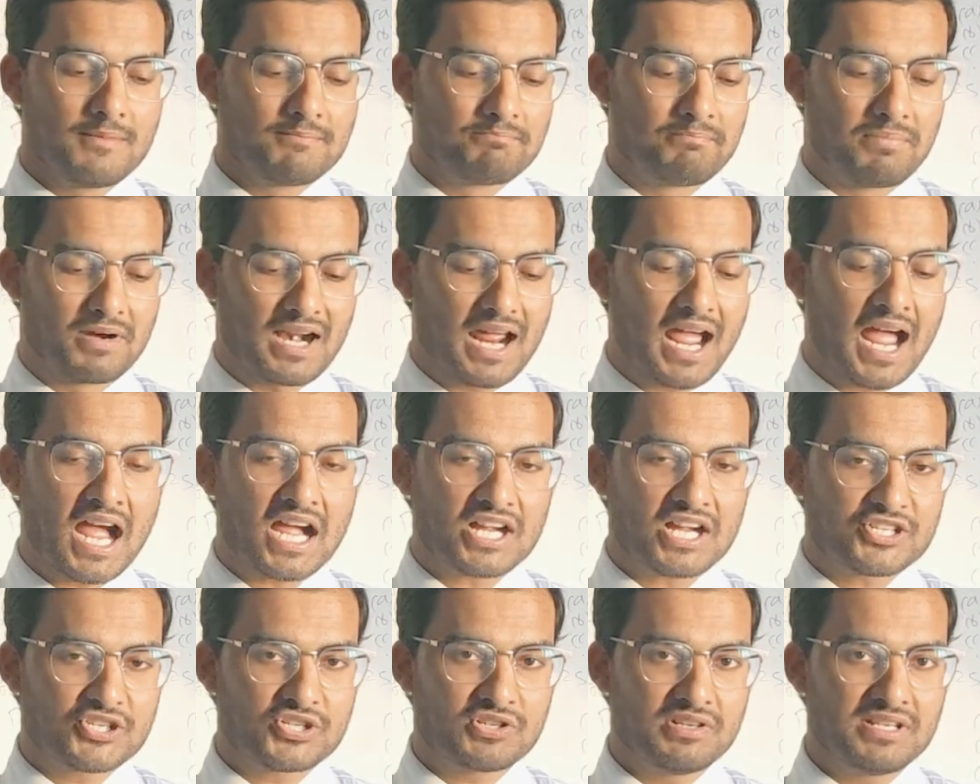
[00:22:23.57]
but
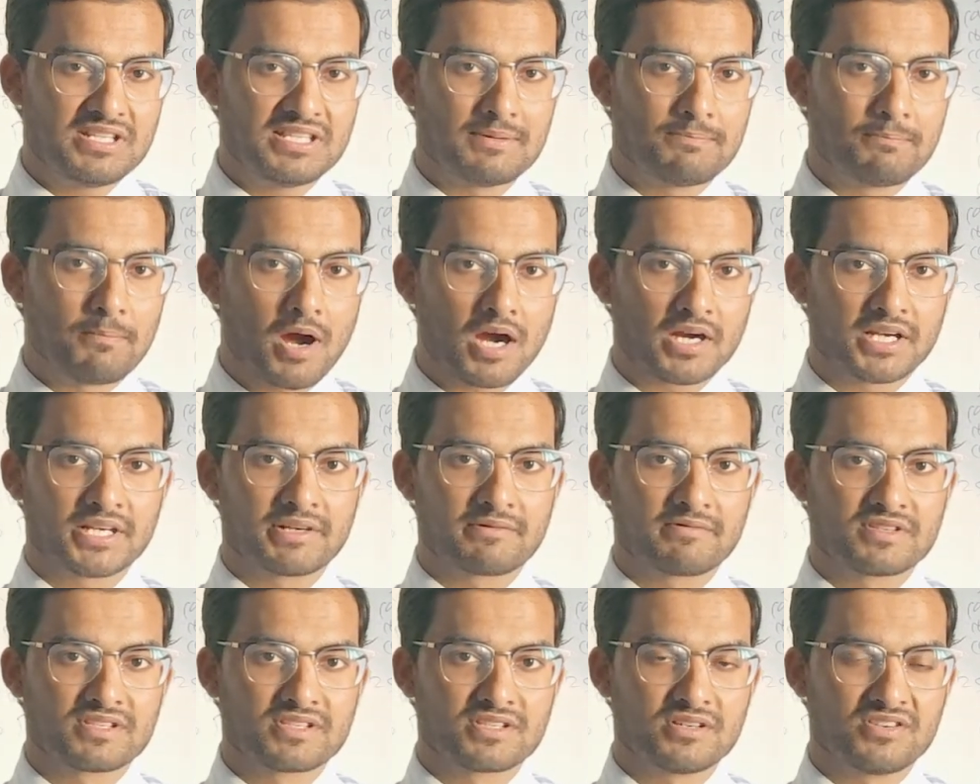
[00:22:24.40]
actually the market
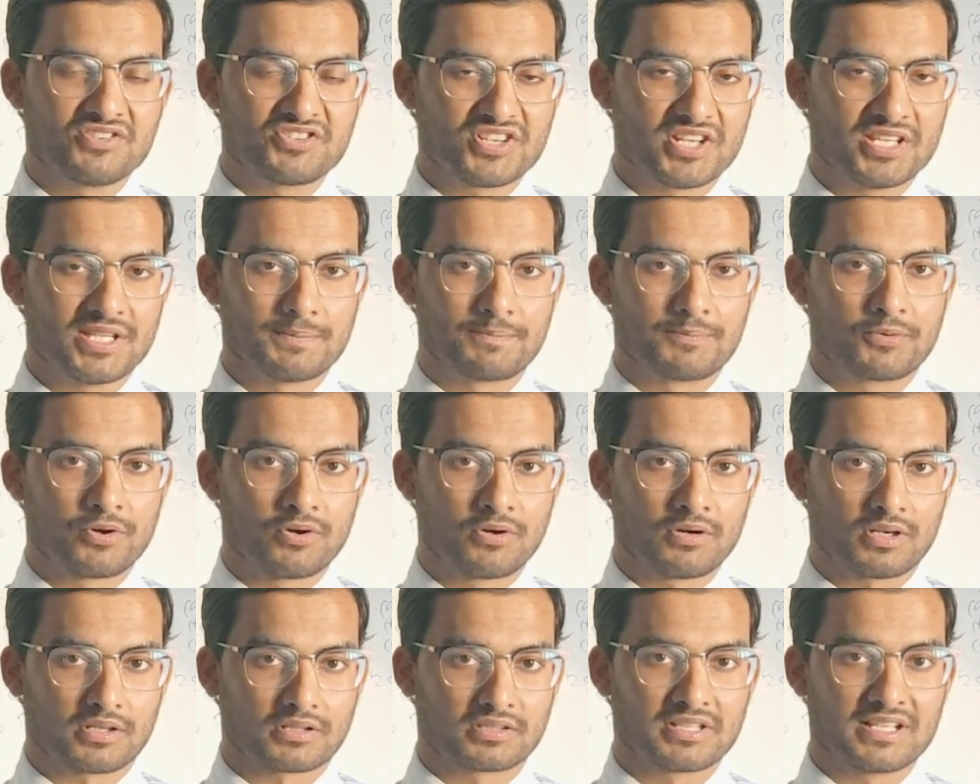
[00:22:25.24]
research and the
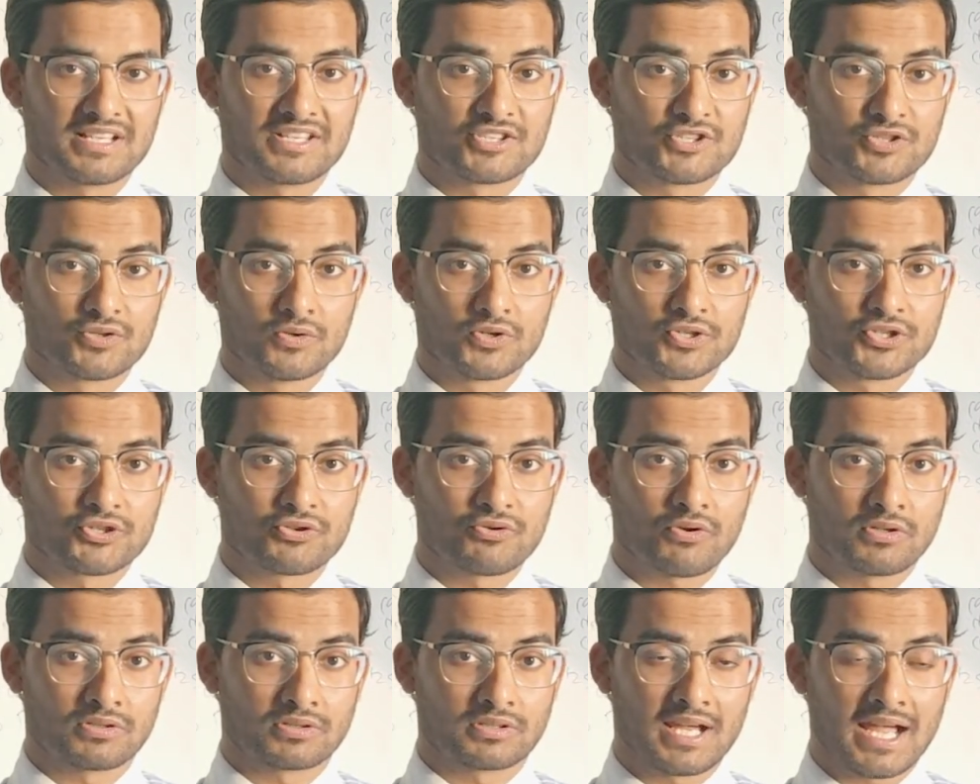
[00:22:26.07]
product is so
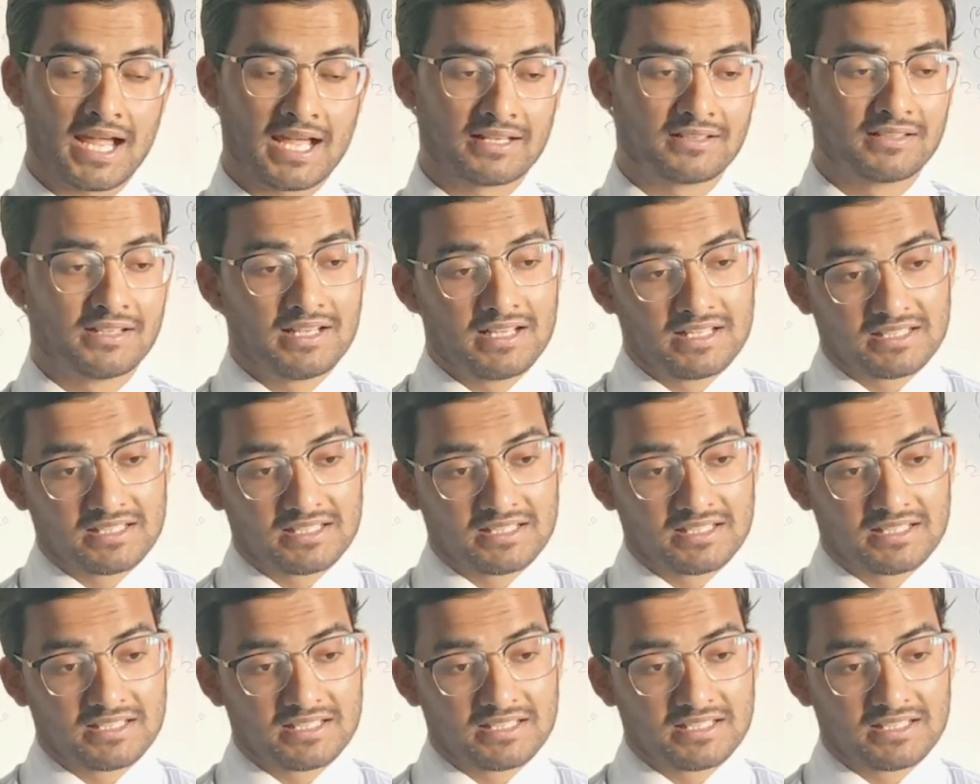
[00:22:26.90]
strong and